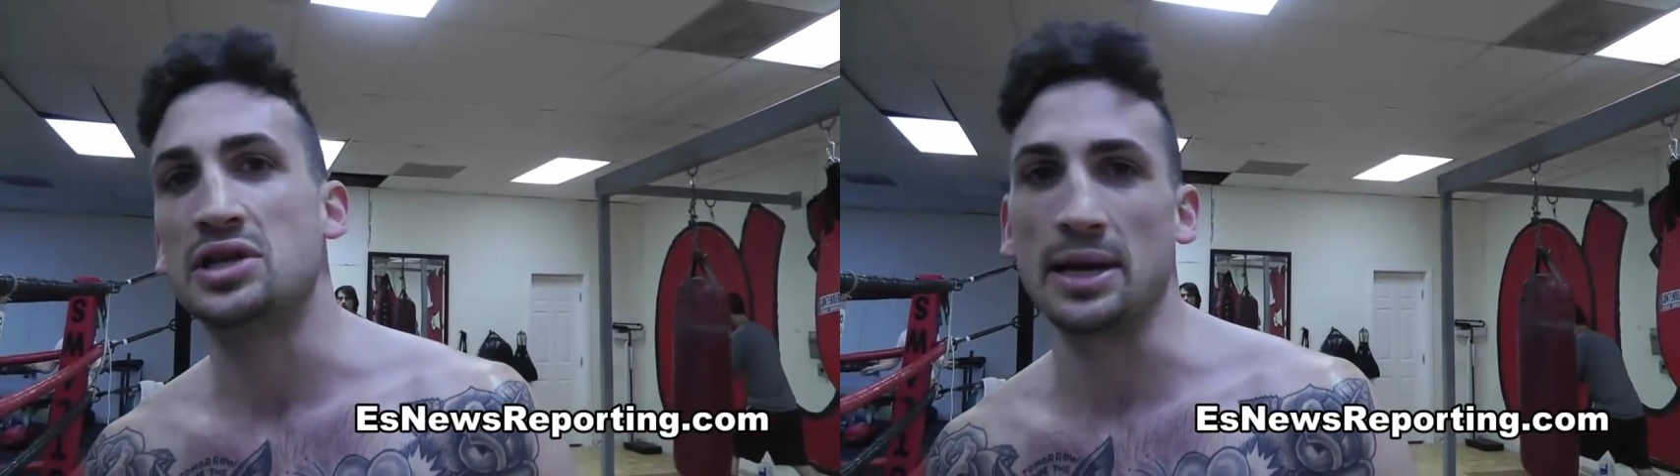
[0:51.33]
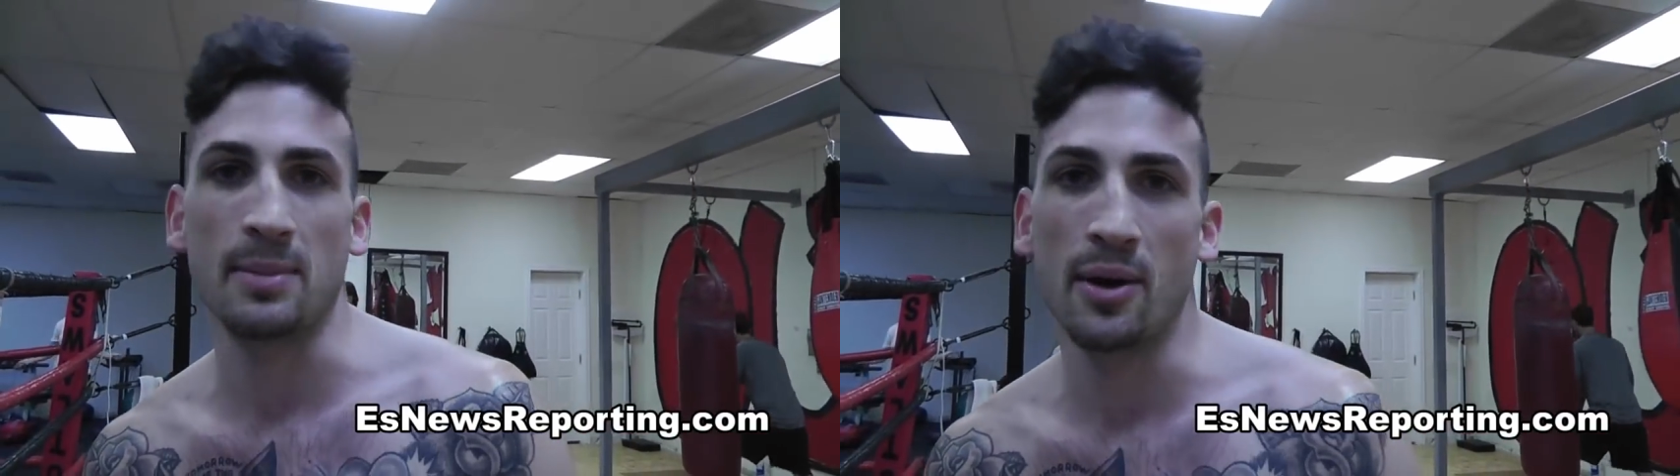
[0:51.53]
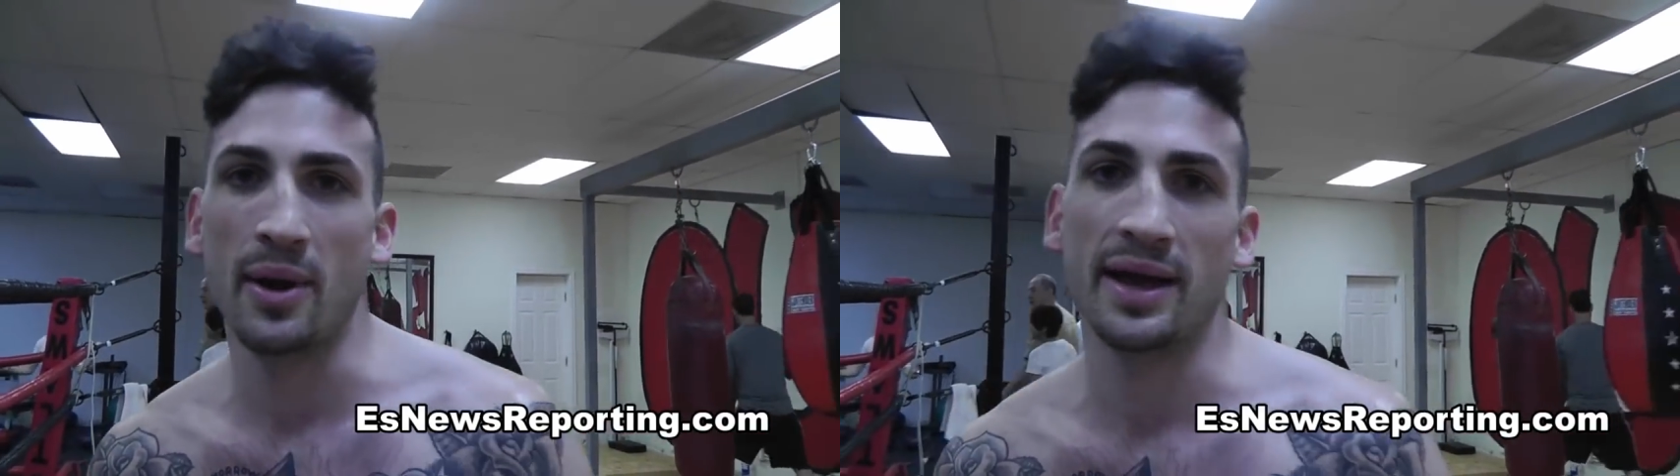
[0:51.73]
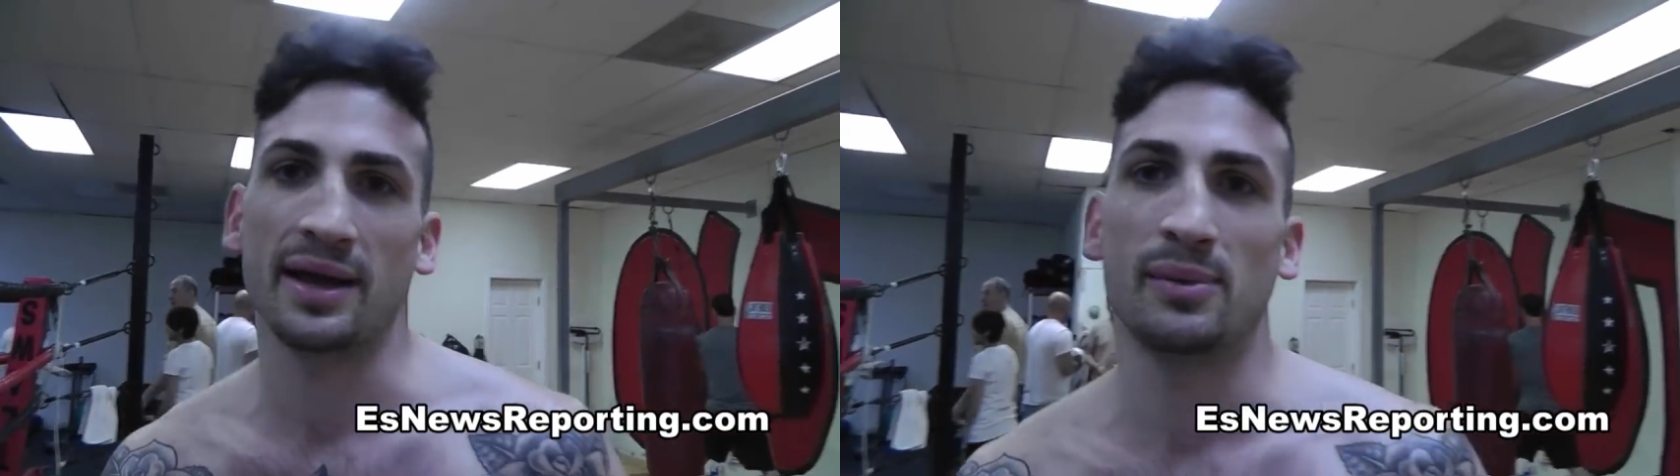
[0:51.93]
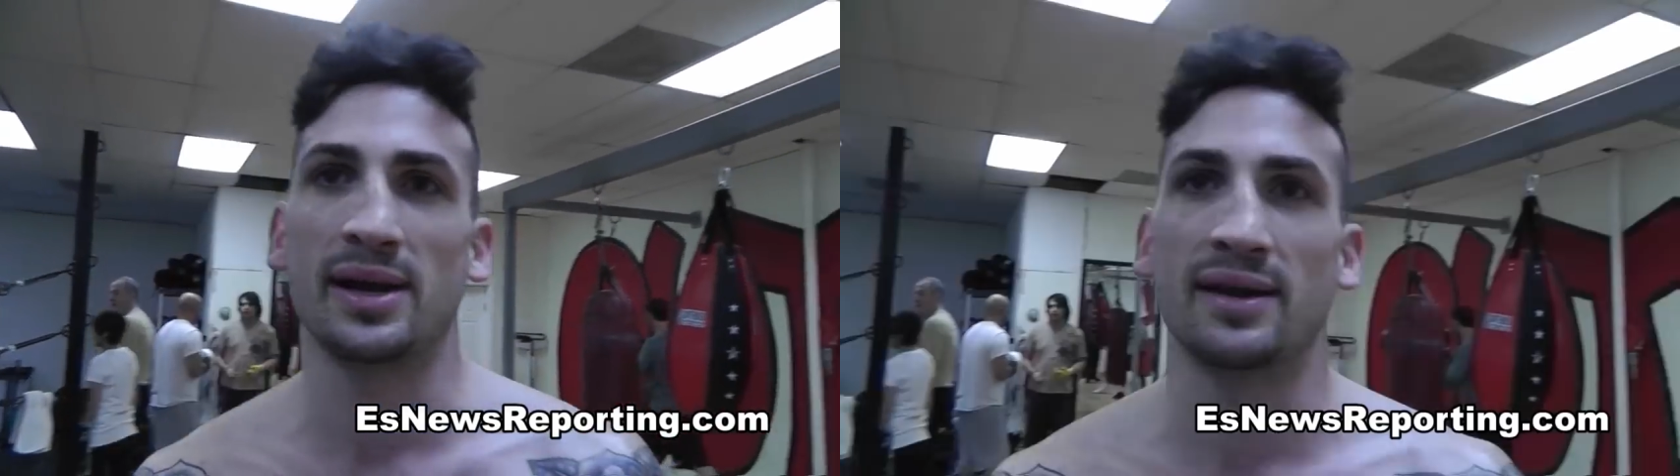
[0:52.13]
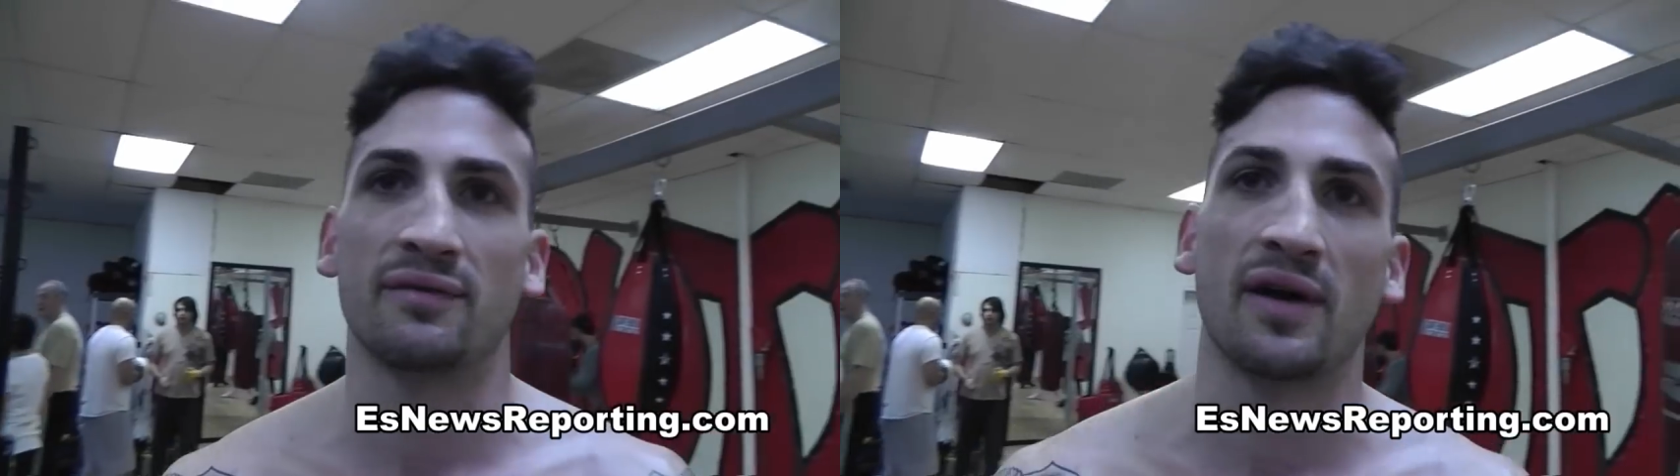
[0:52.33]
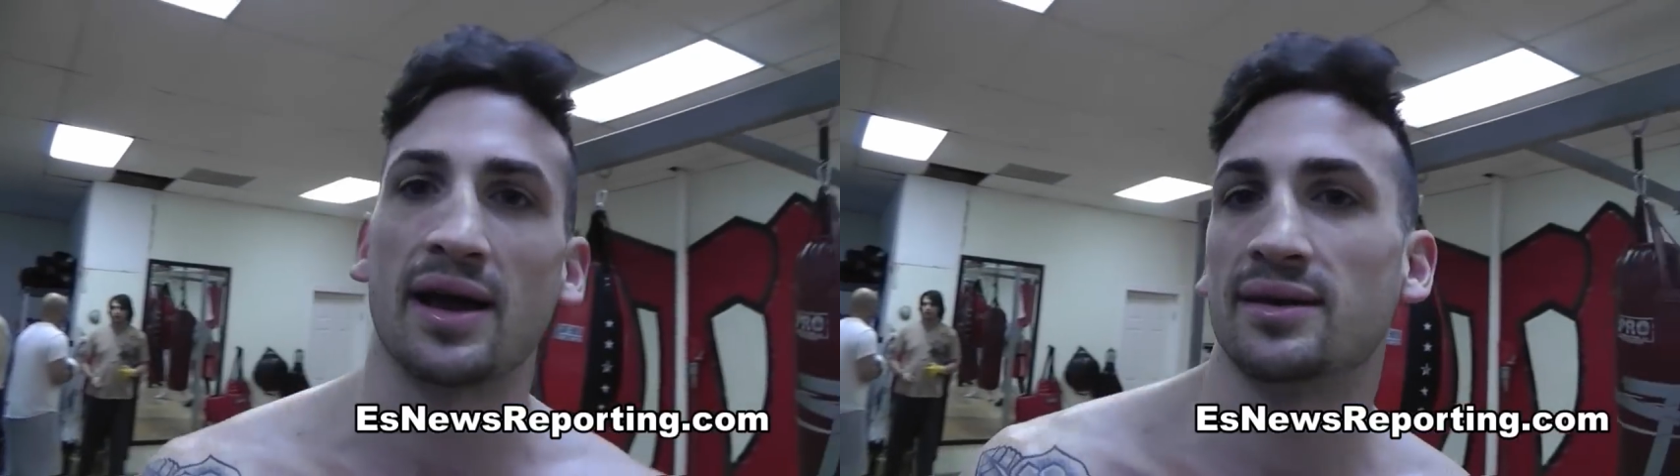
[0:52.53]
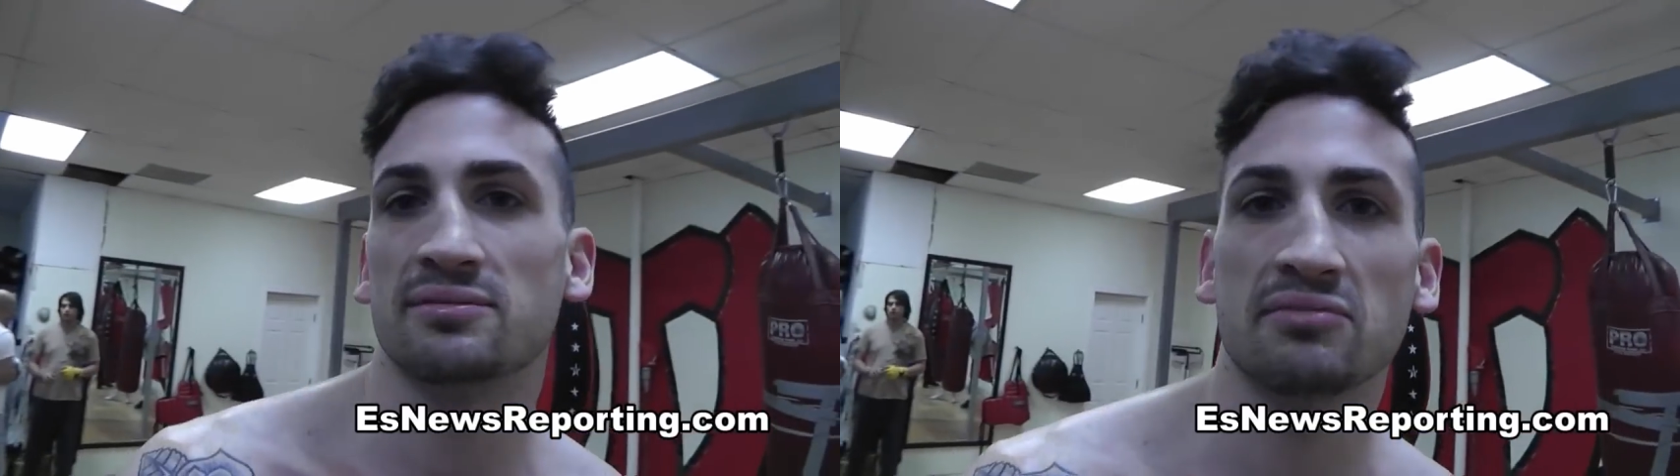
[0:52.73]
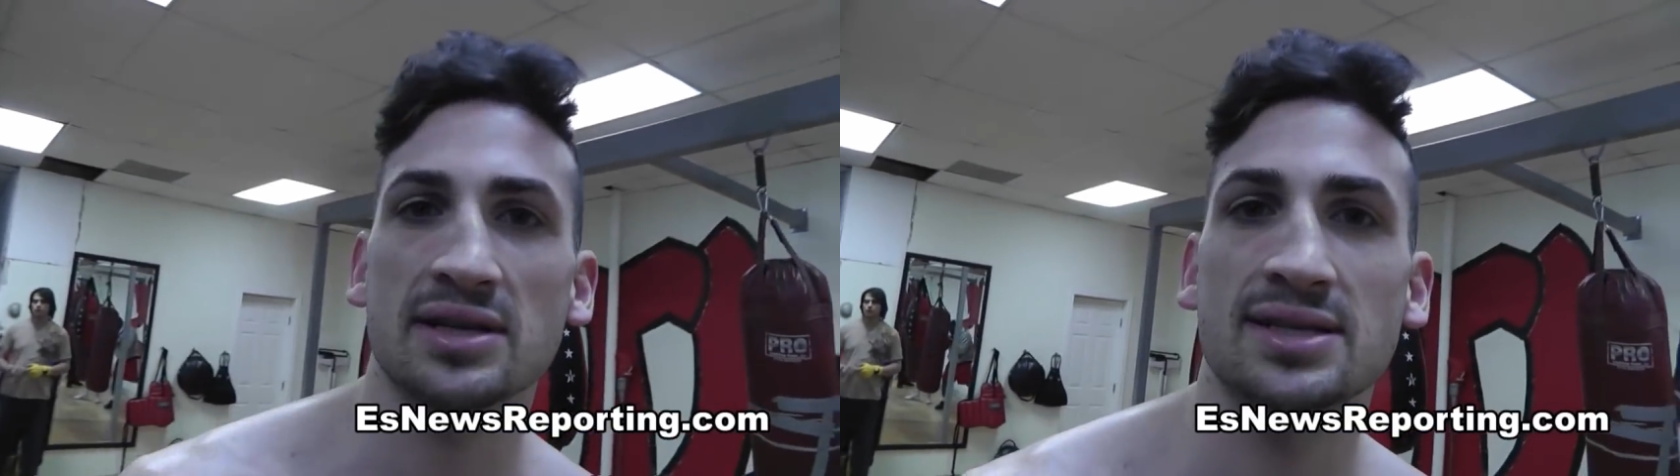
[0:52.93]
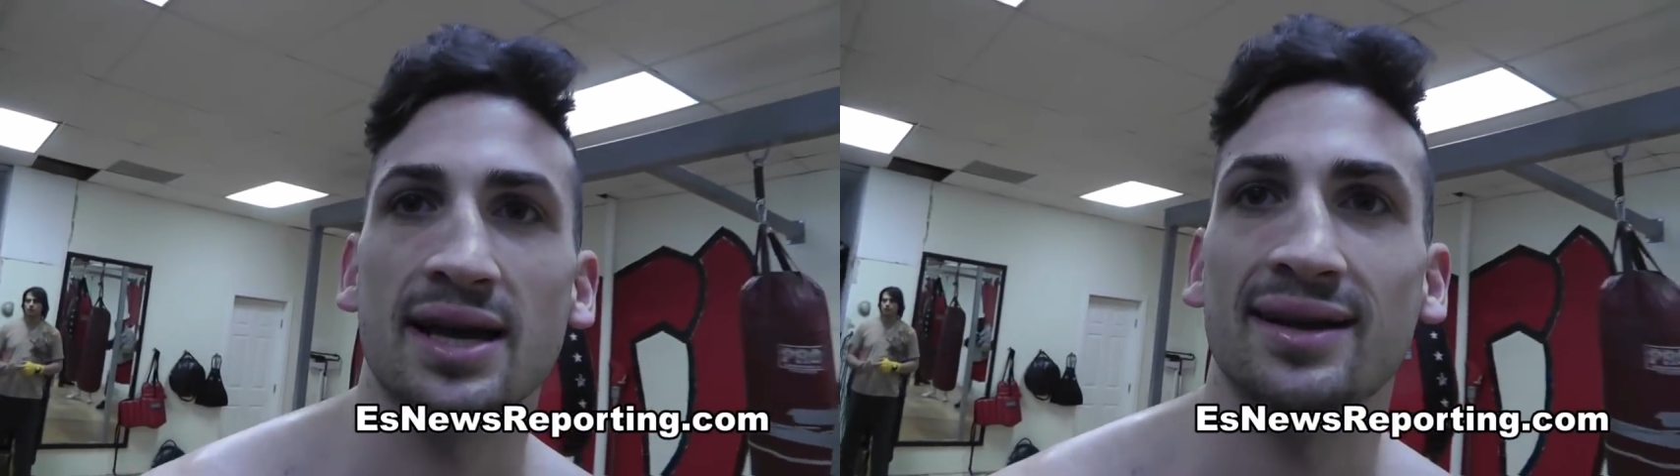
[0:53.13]
check my weight, get ready to fight.
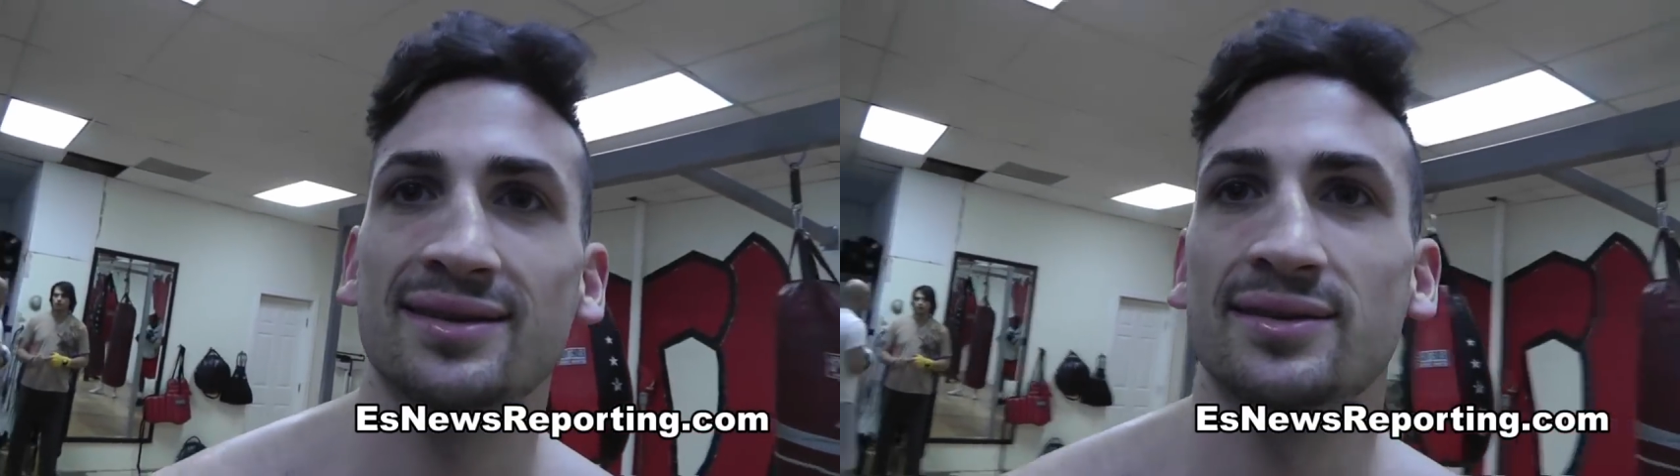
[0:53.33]
That's it.